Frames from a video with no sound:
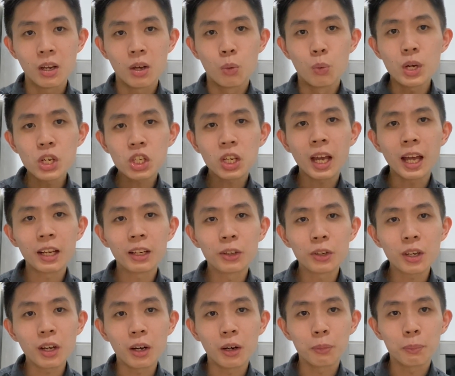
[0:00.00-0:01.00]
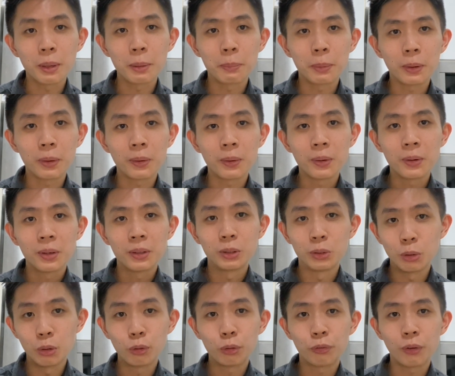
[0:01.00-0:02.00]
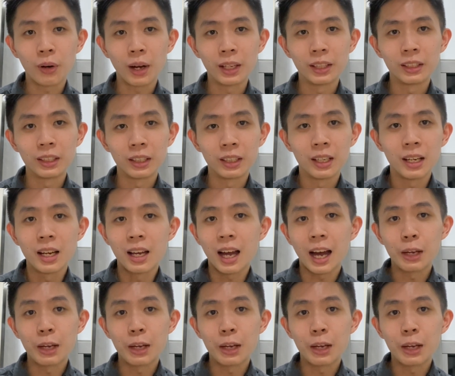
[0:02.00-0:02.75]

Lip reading: which category of people do you fall under?